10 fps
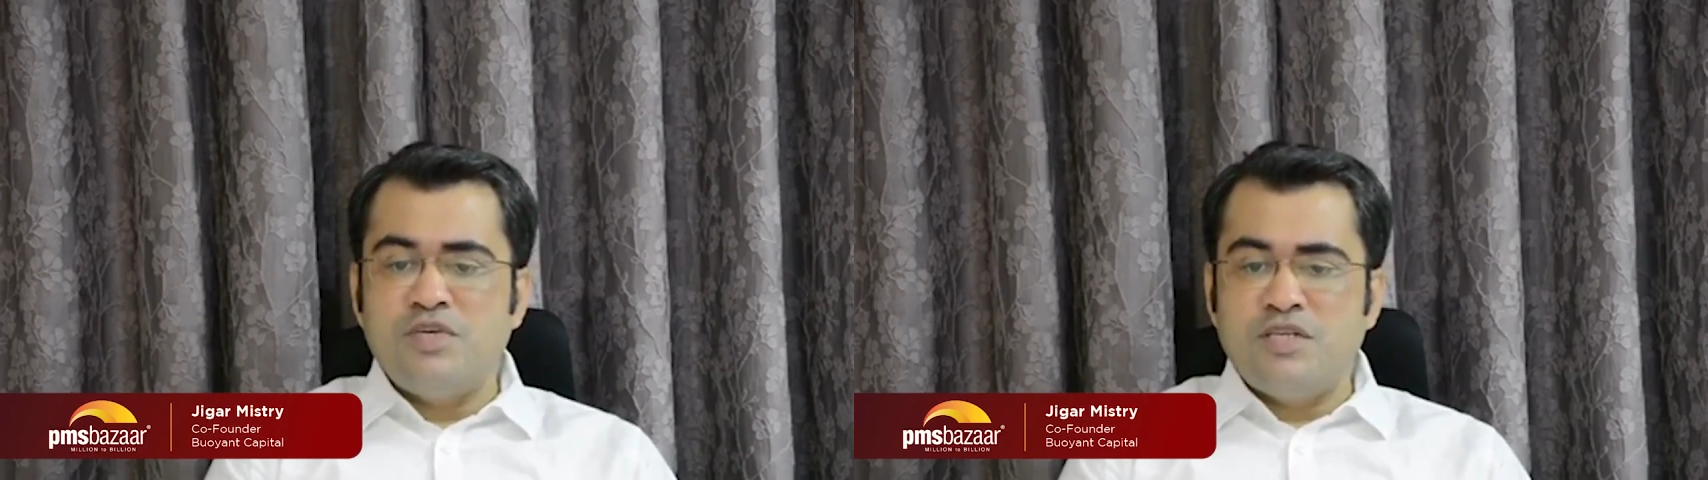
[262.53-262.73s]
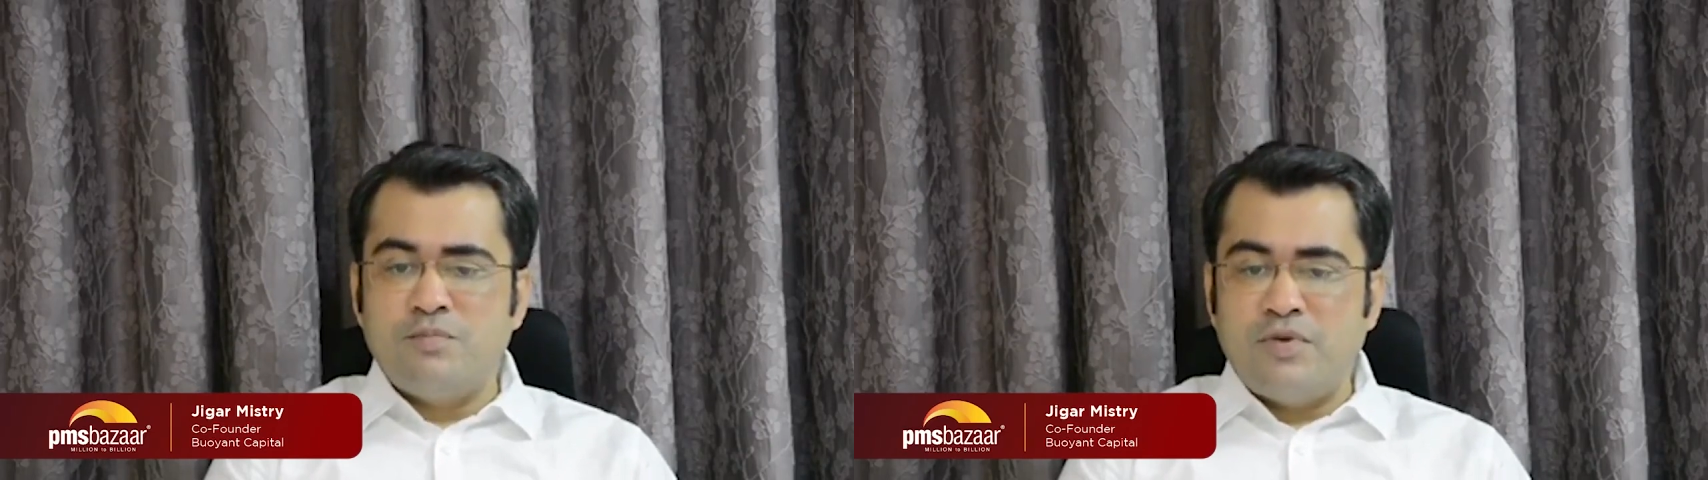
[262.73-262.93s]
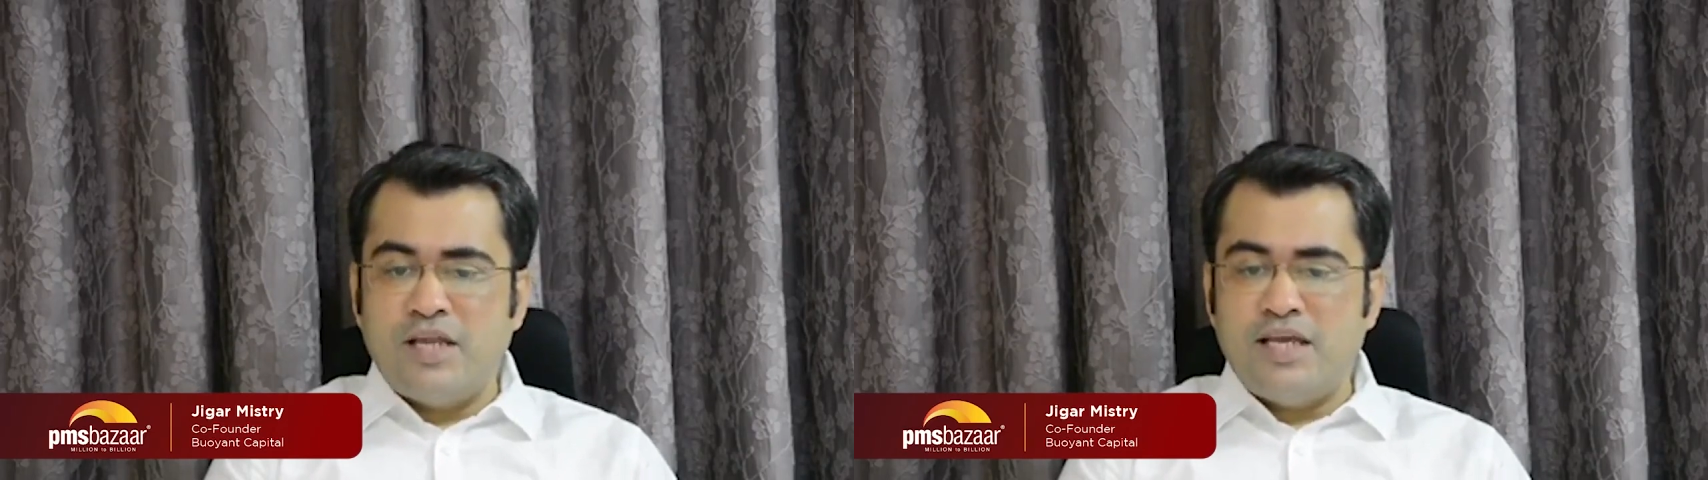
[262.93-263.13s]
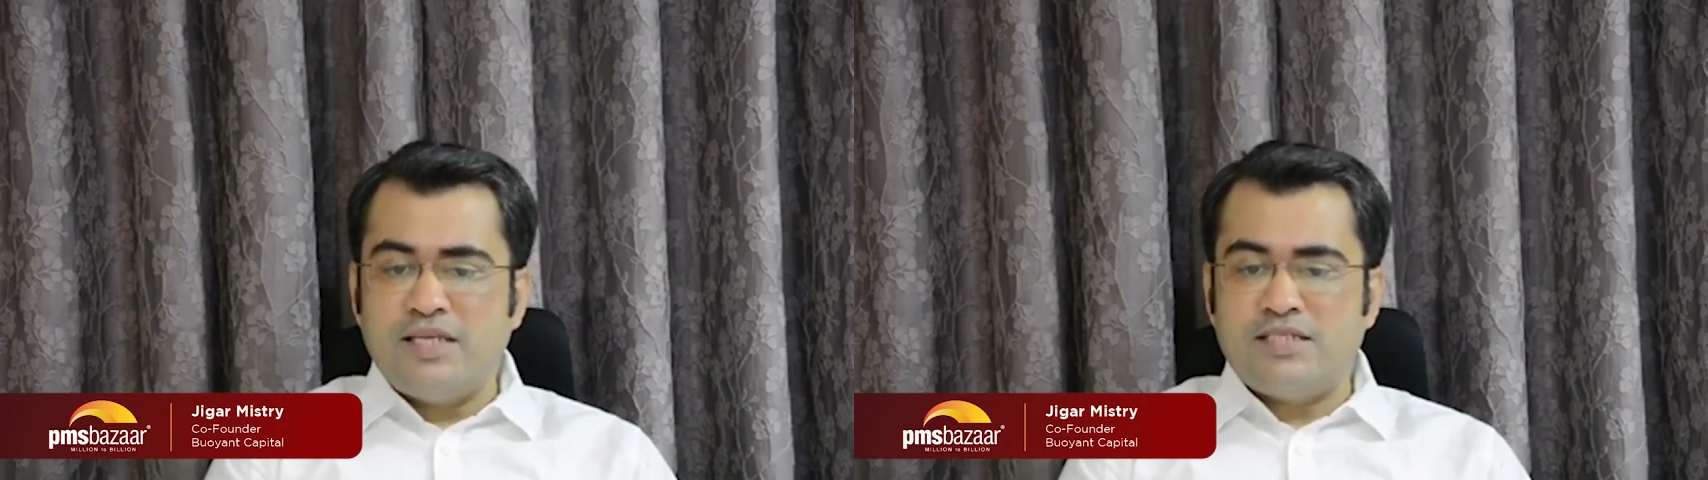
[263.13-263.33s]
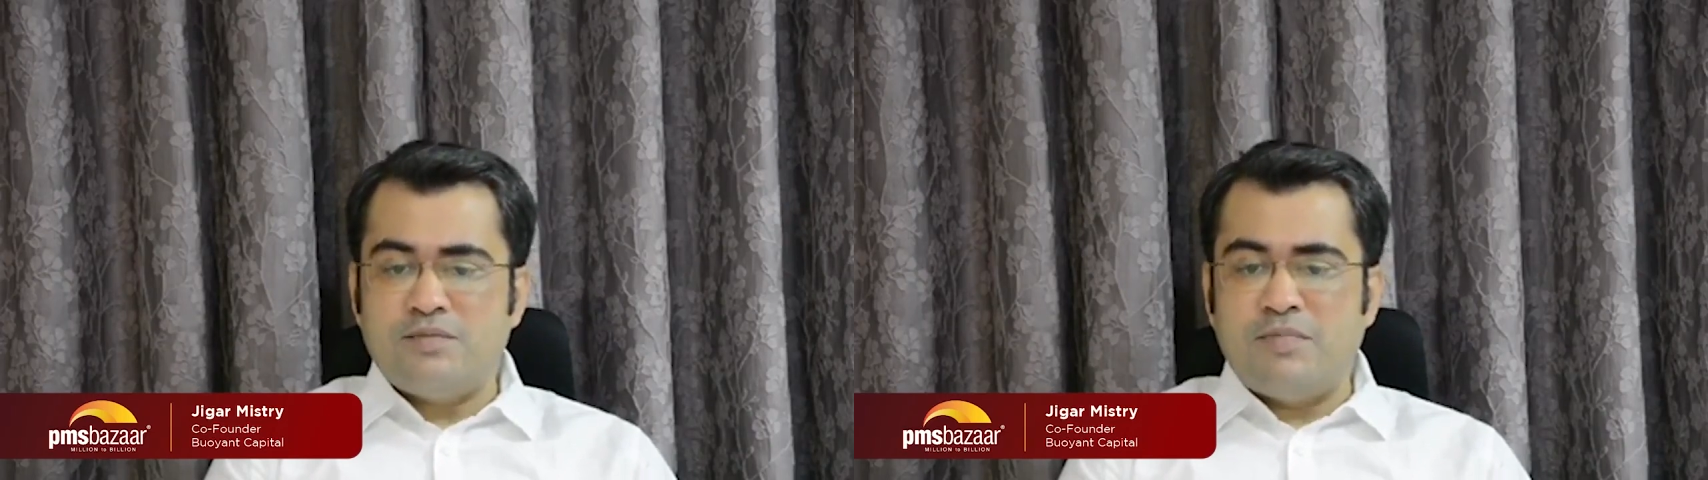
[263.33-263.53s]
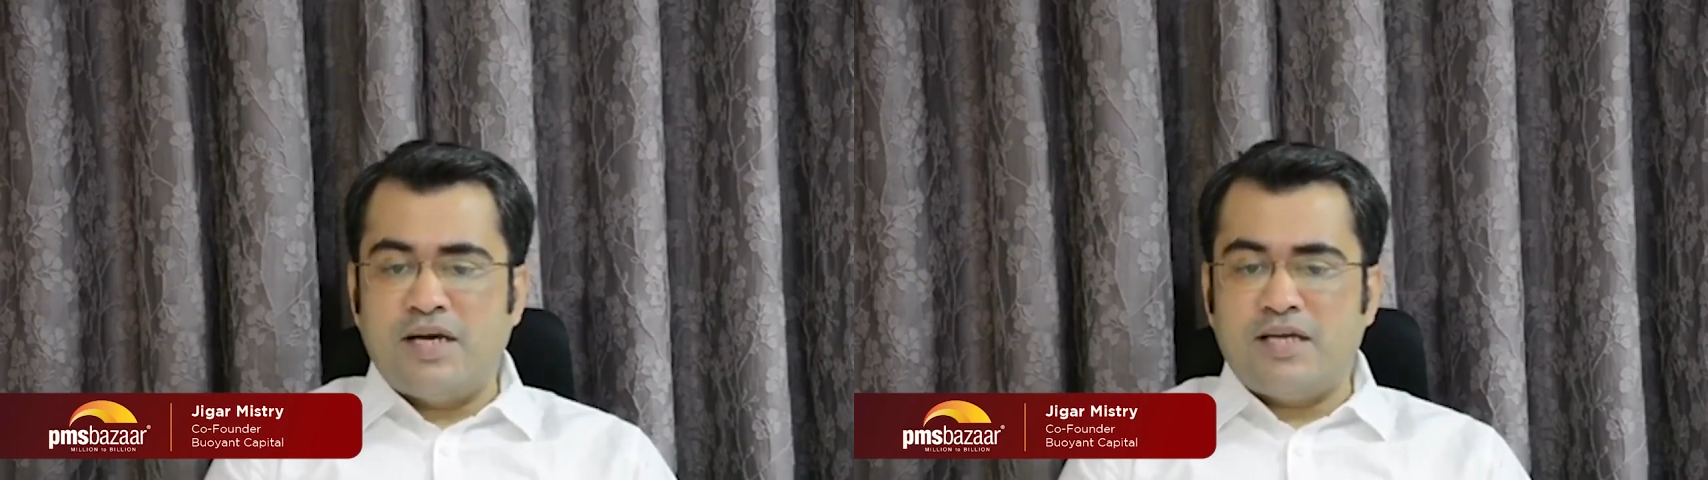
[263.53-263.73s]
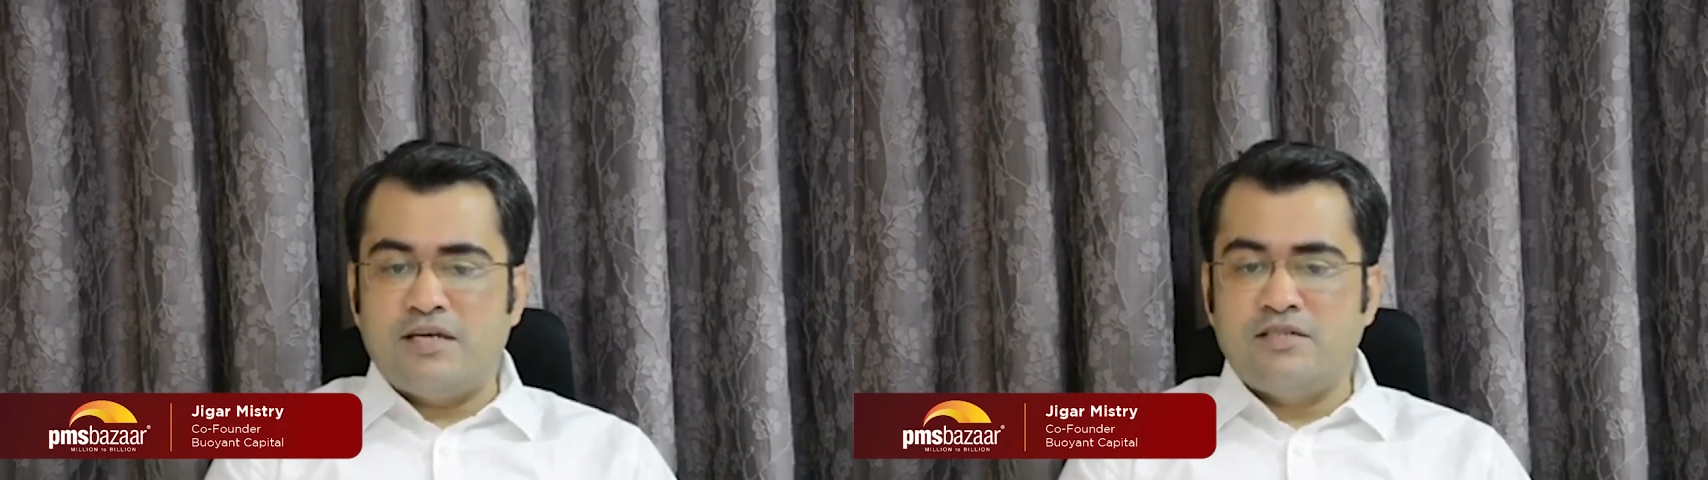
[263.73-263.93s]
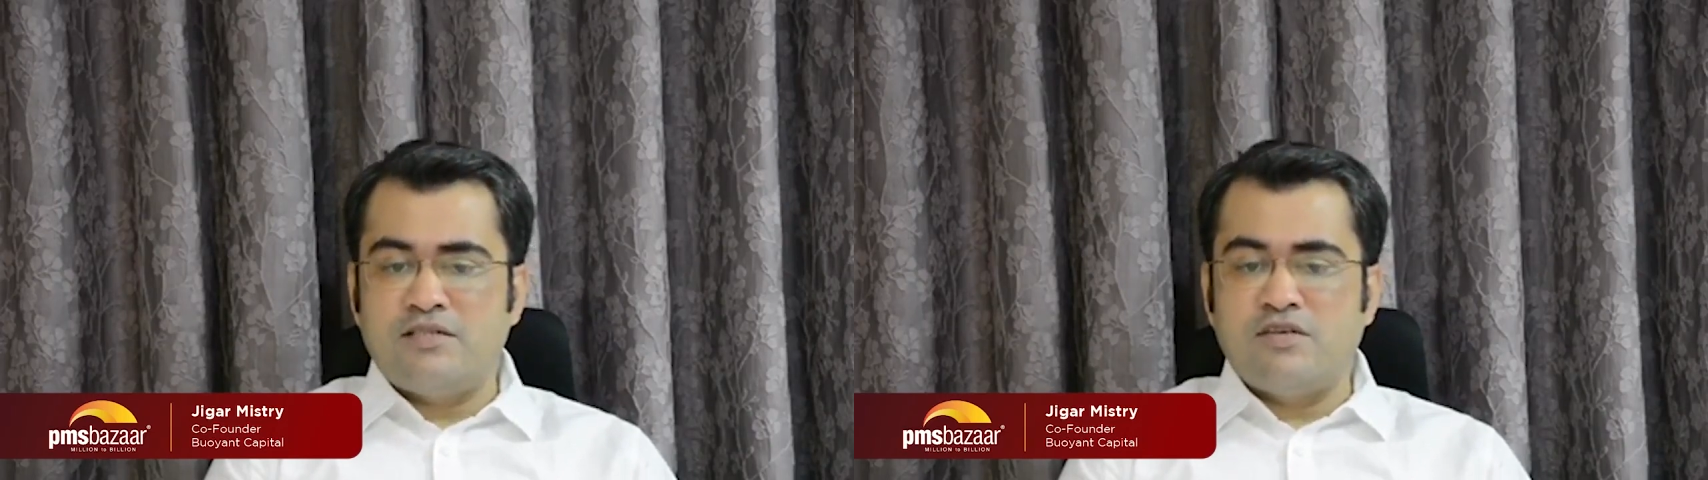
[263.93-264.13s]
replaced by
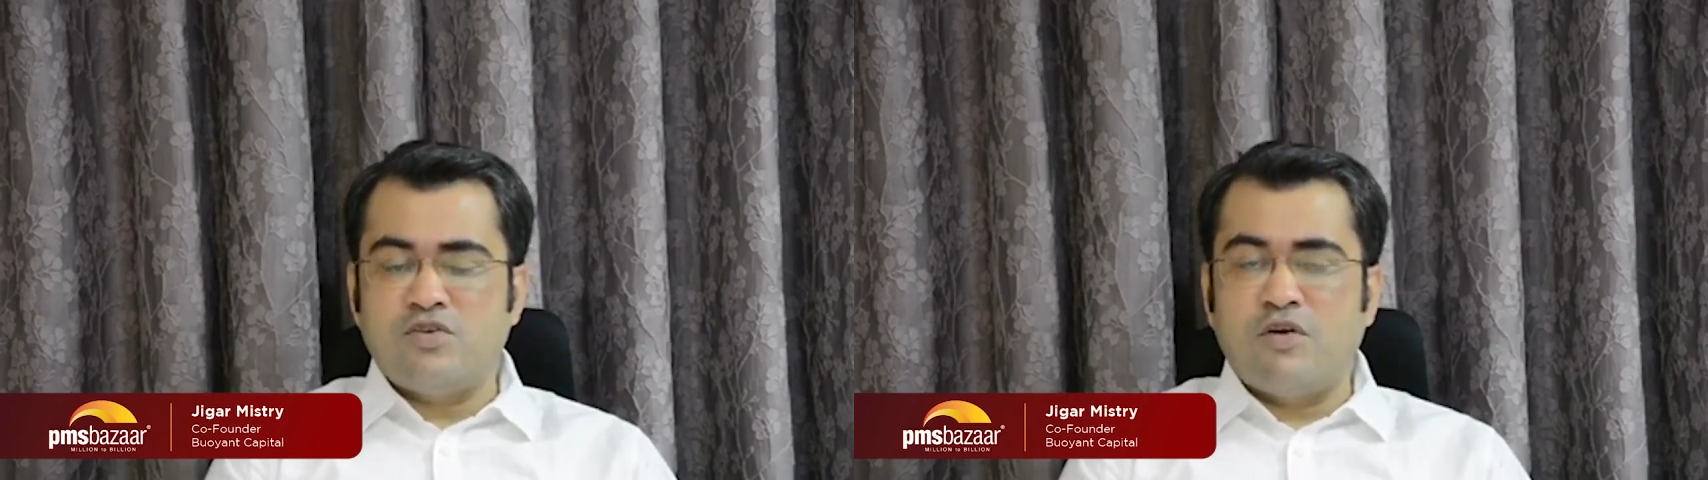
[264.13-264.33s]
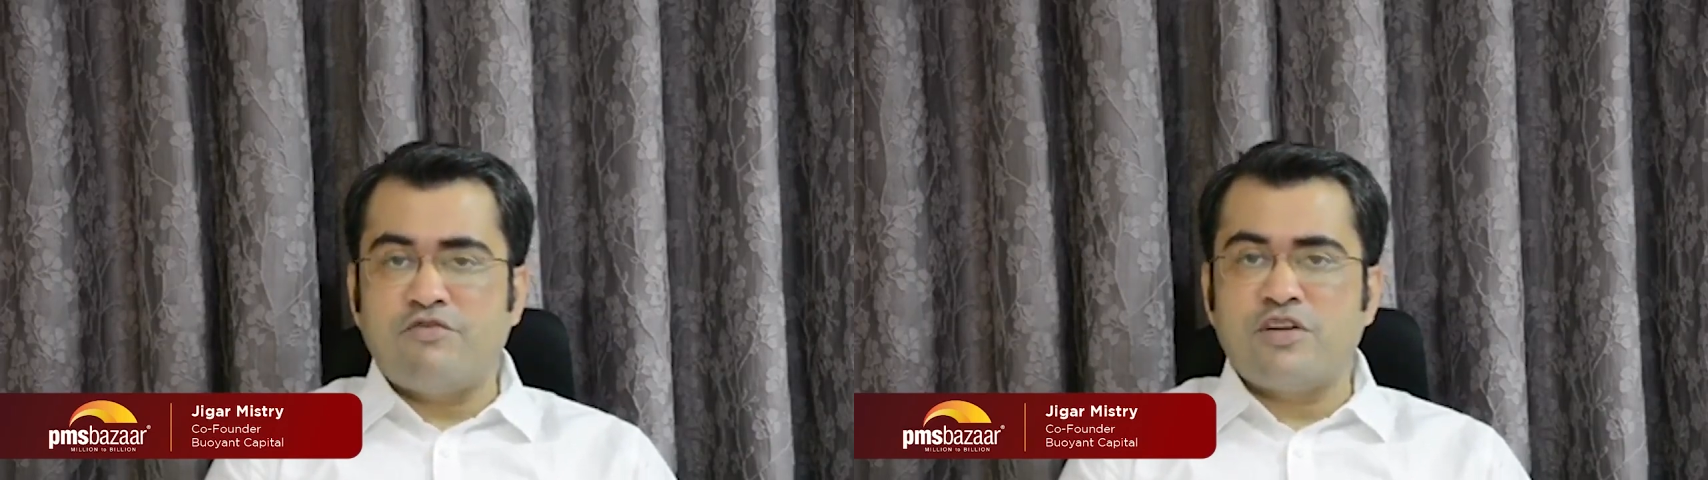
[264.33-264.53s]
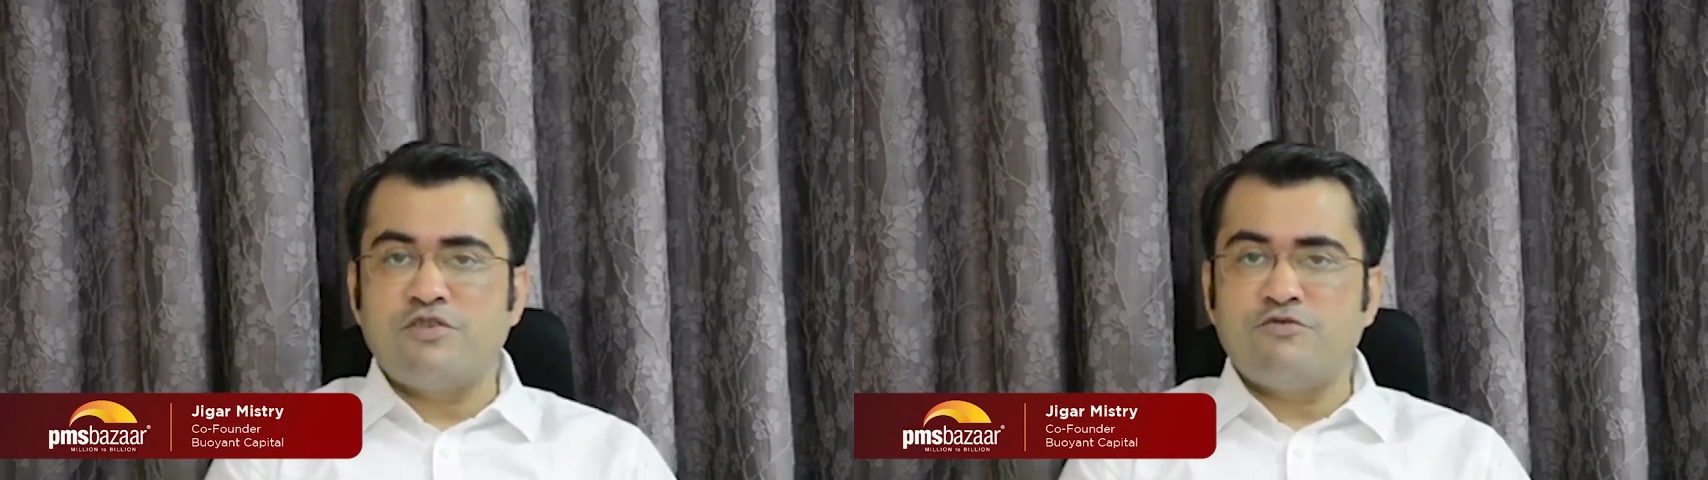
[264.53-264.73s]
countries offering